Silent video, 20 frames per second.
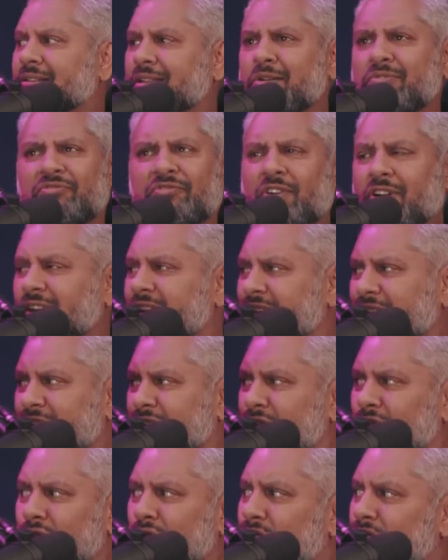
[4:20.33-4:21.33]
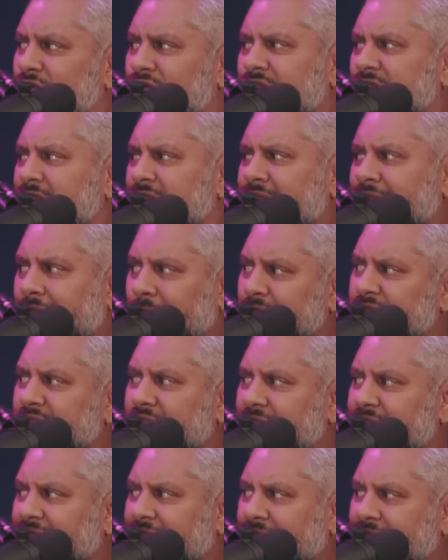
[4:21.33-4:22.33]
They're fucking huge
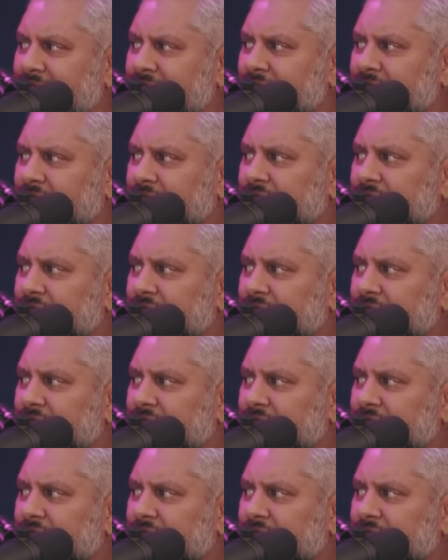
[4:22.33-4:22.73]
outside of Canada.